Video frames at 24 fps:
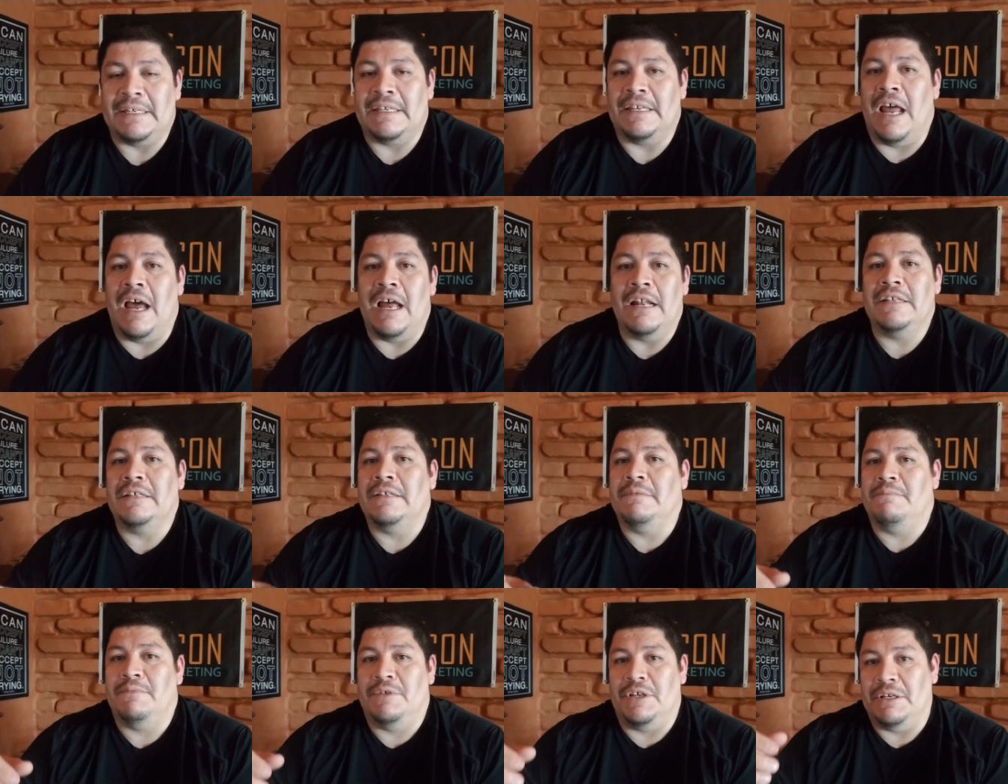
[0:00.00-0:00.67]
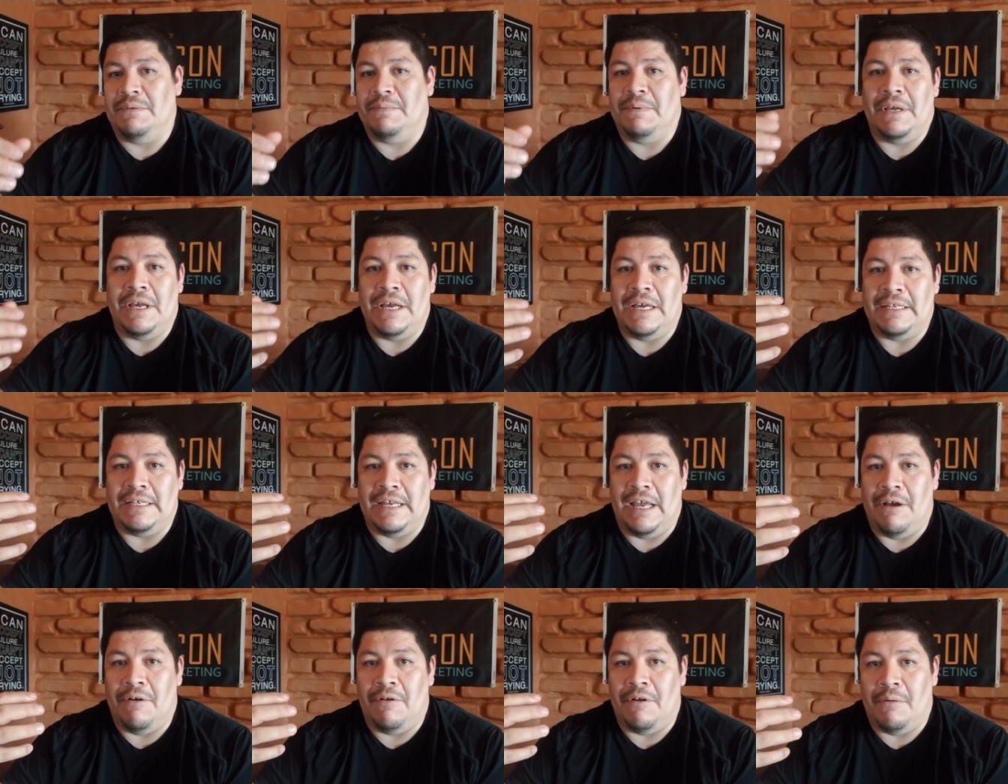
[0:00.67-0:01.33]
Not just because
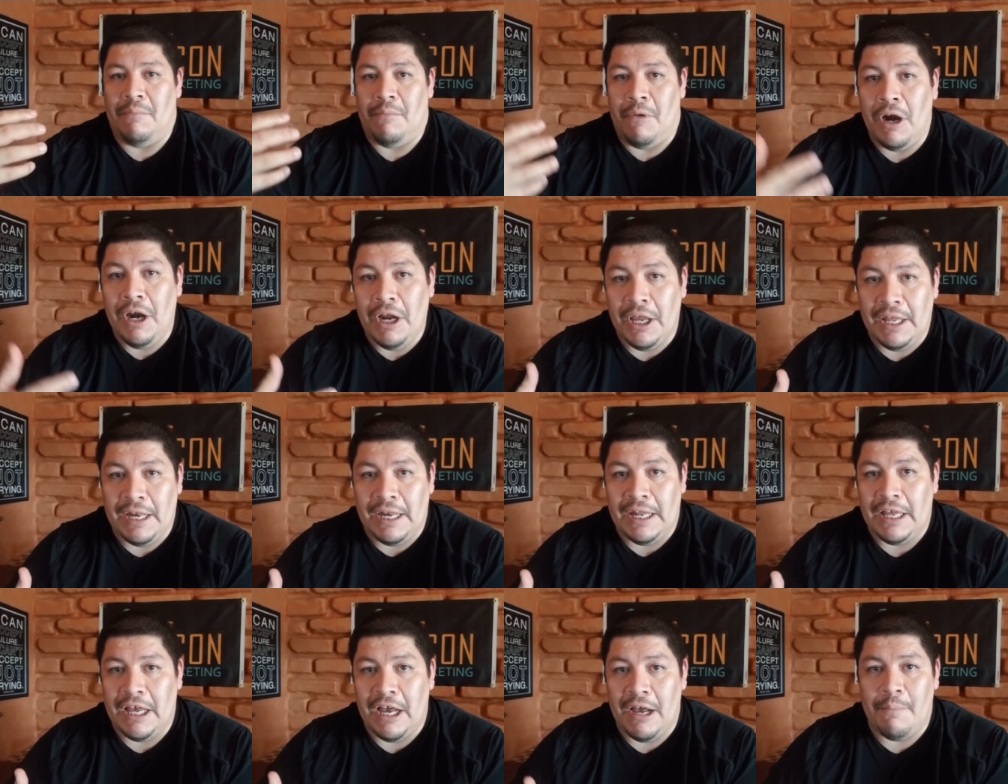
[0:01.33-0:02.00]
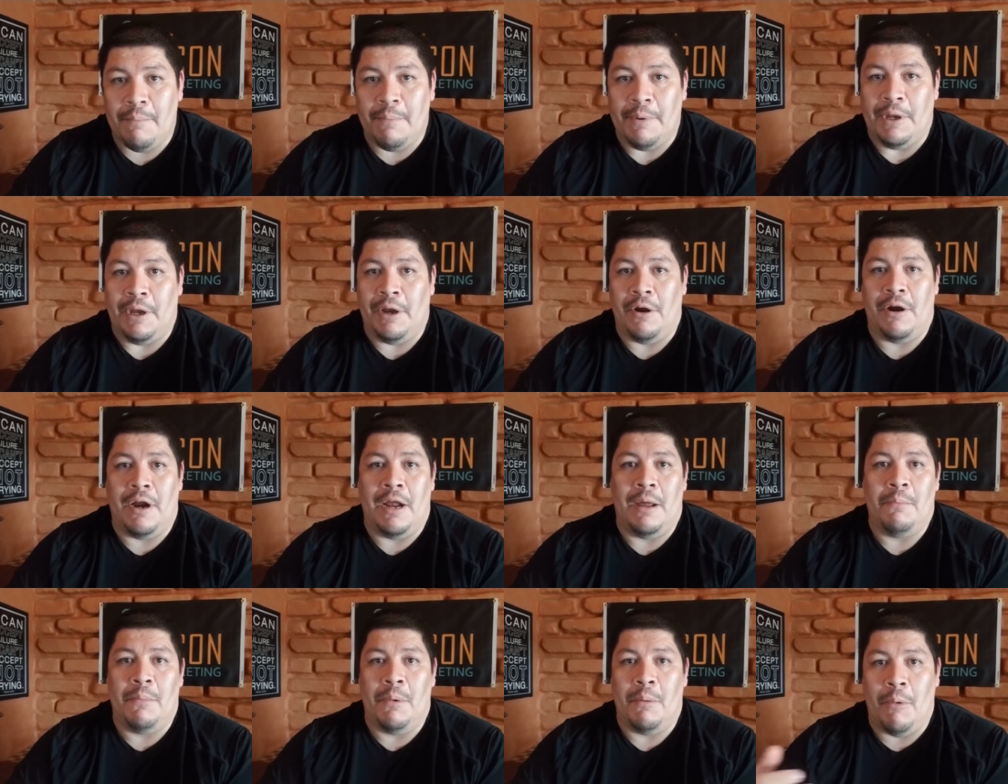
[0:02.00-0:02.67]
I own a marketing company or
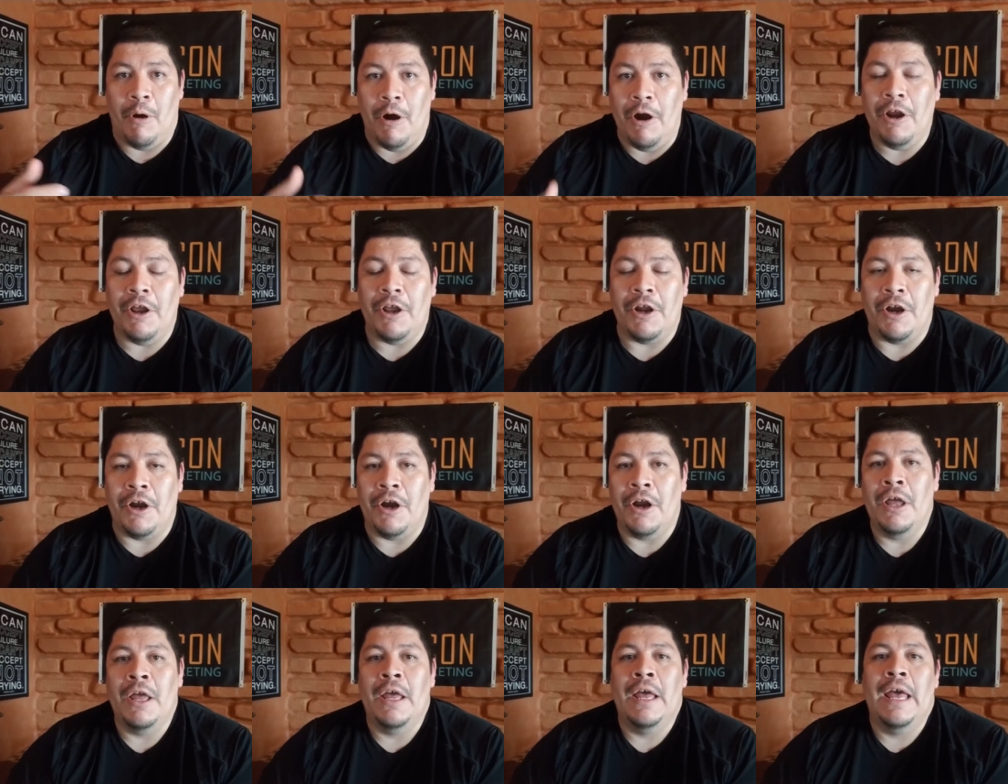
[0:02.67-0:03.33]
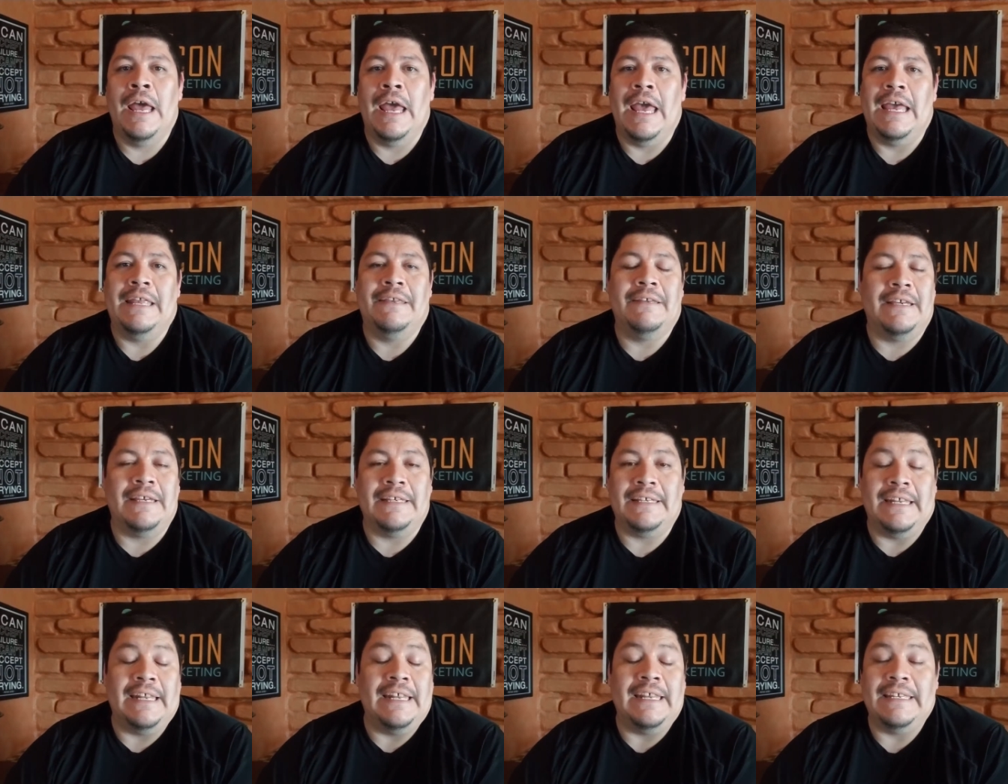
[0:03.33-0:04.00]
I'm a marketer, it's
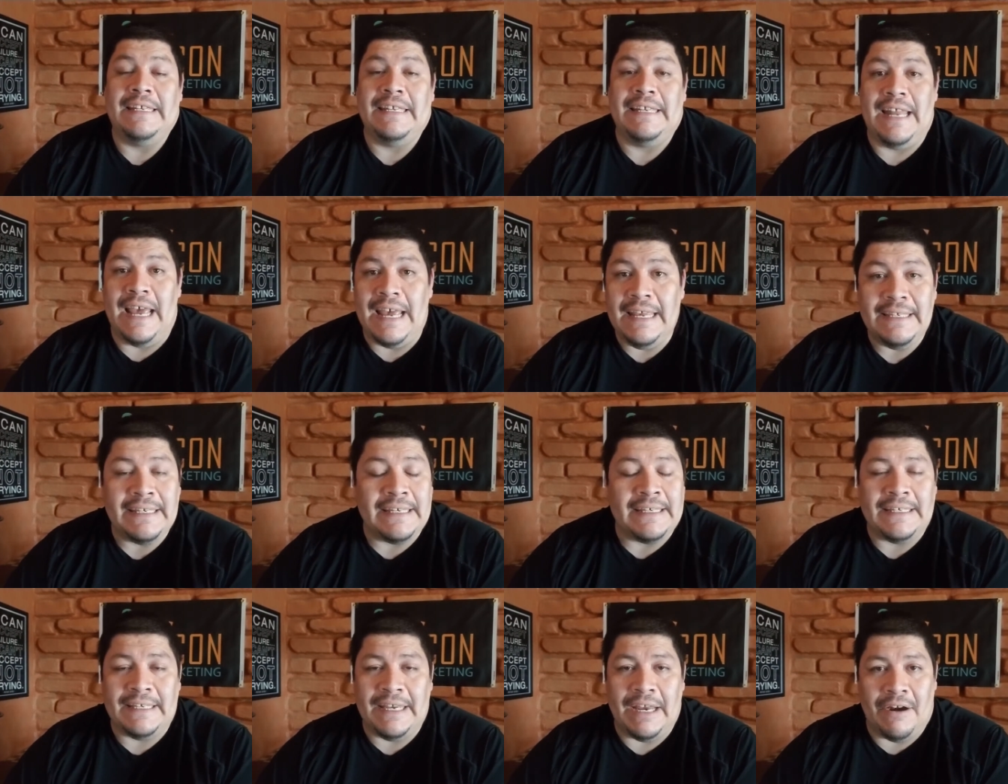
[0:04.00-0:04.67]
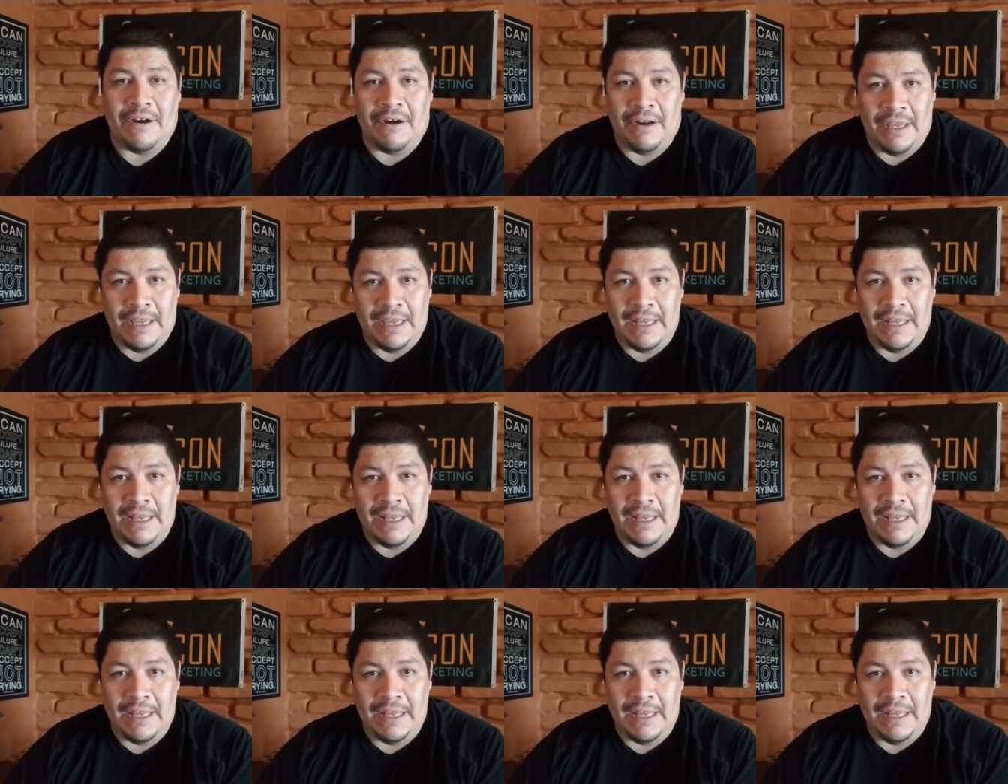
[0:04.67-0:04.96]
because it is necessary.